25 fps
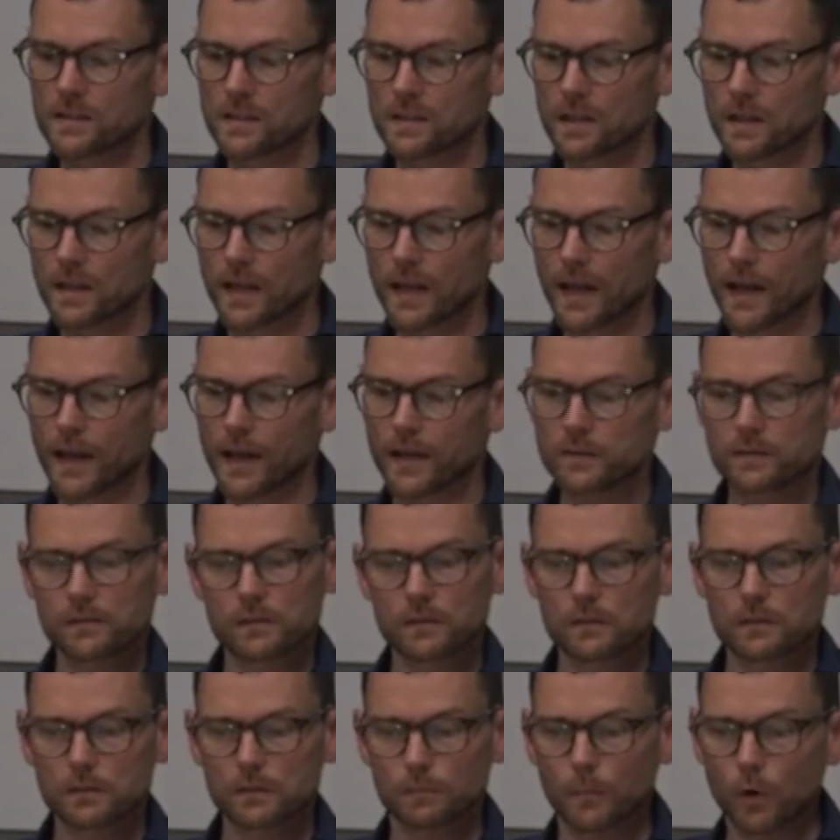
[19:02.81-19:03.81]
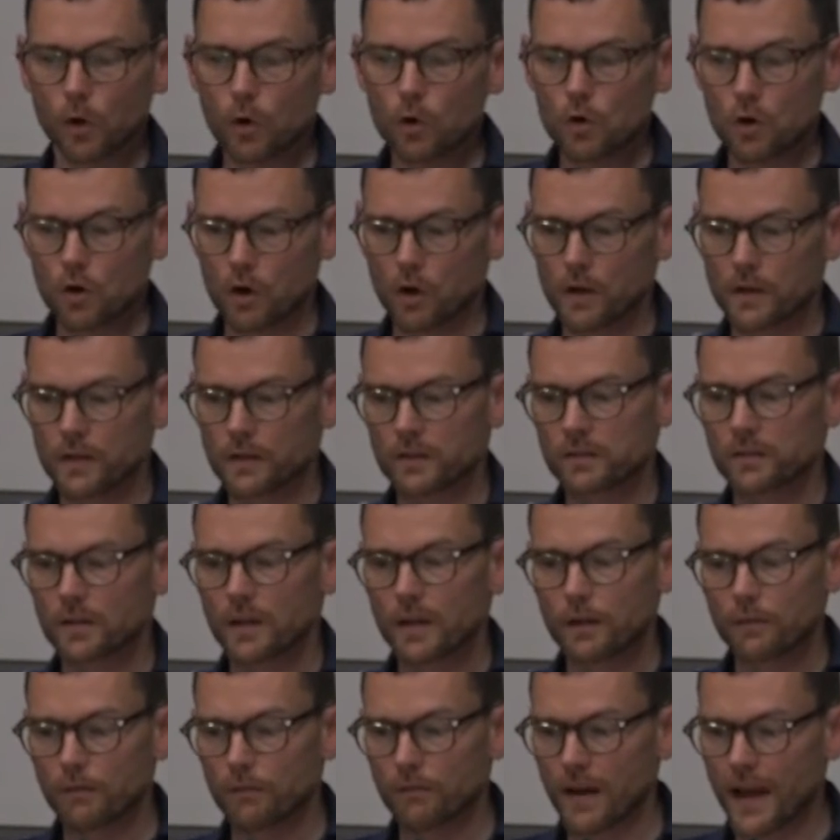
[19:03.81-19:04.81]
tear gas, smoke guns,
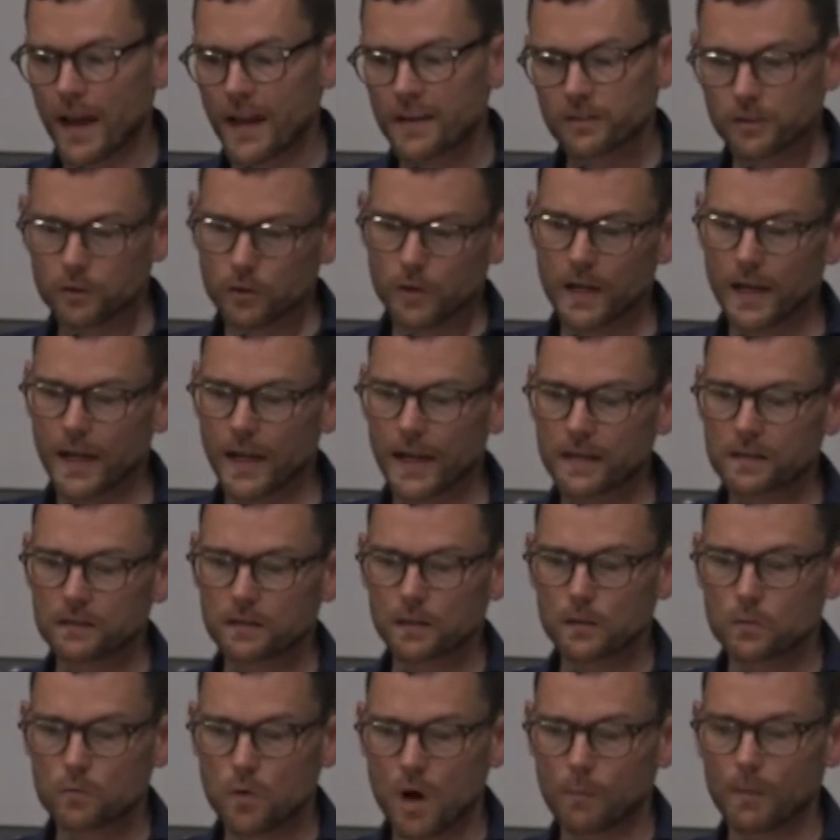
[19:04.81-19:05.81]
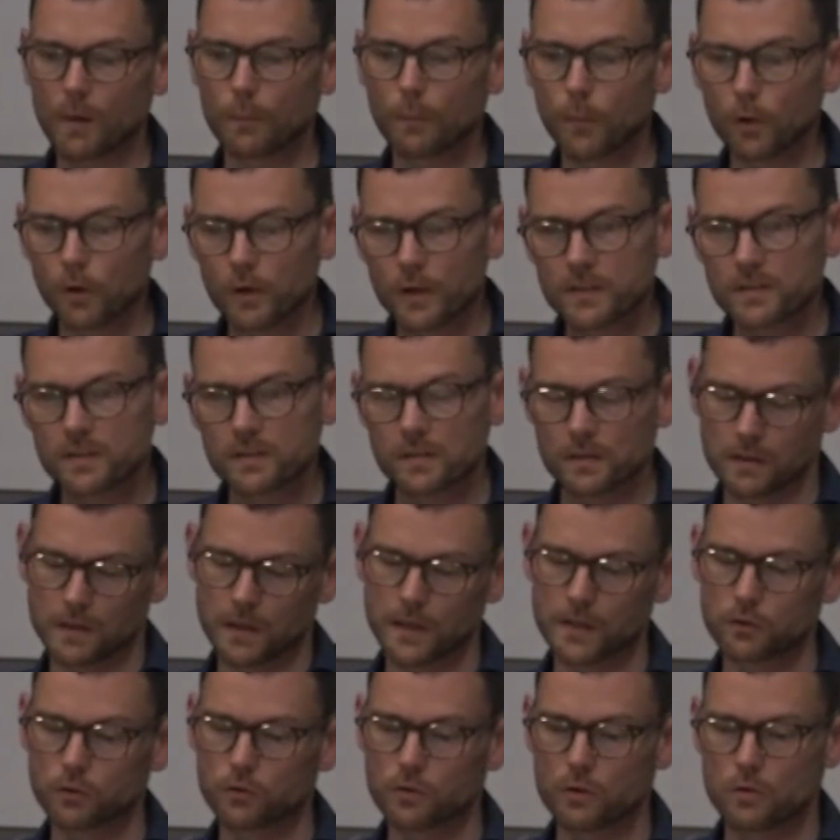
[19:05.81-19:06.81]
flash grenades and rubber bullets
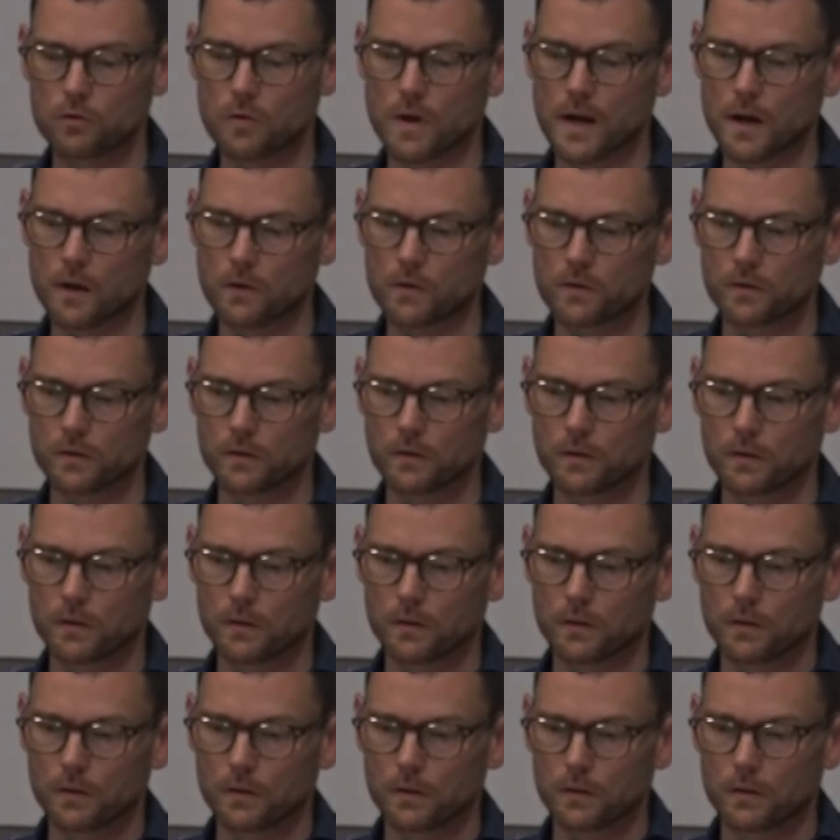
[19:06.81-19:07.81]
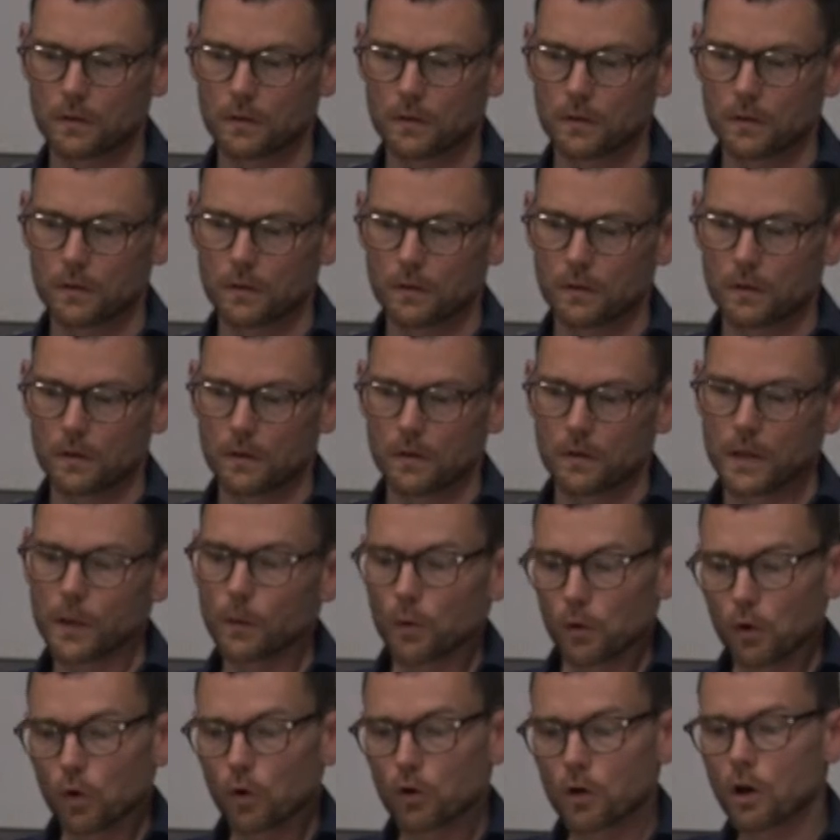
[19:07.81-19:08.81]
into the crowd. They
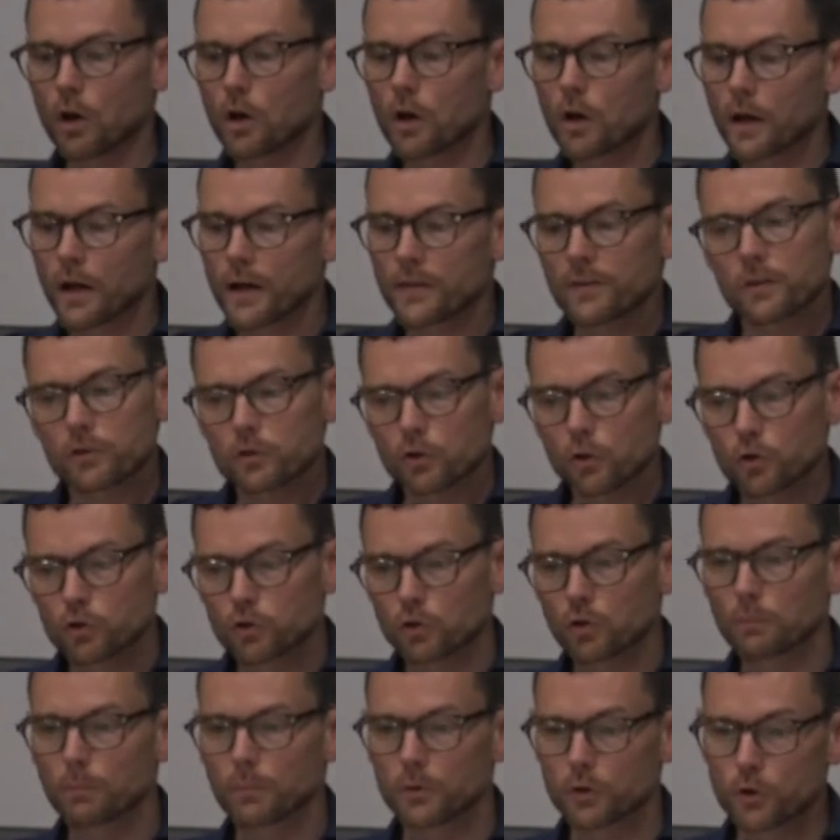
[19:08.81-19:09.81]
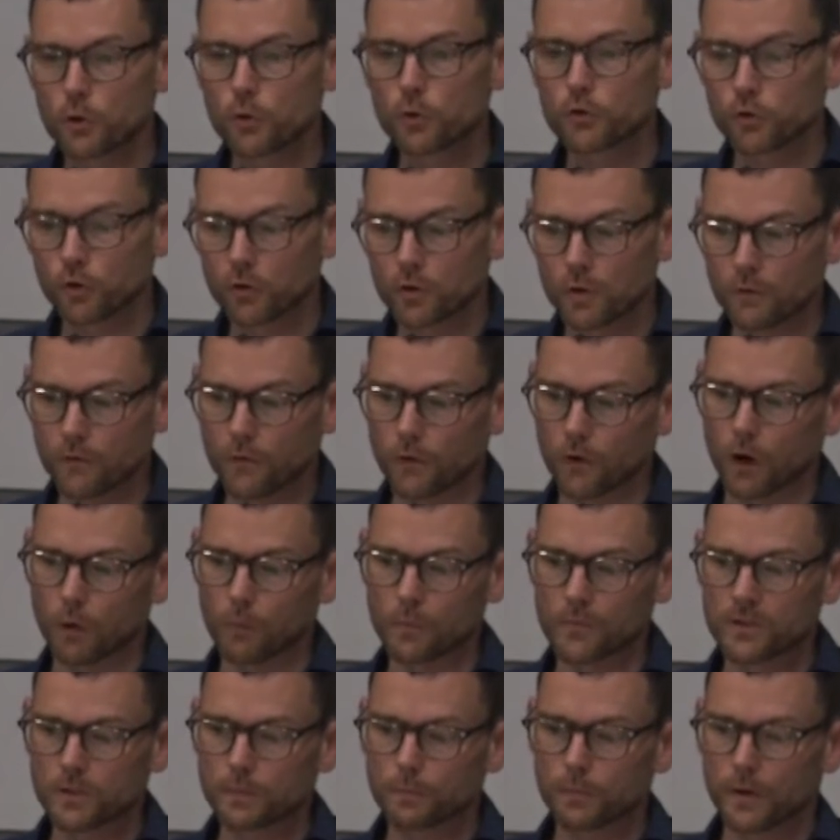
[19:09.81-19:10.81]
were no longer in the usual blue
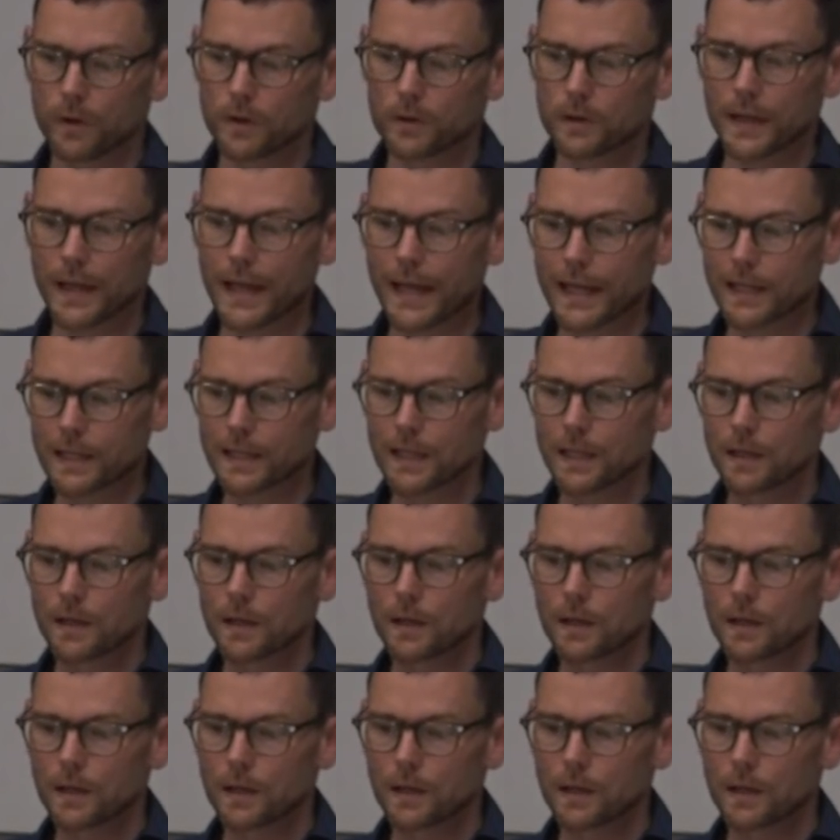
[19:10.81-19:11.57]
uniforms, but in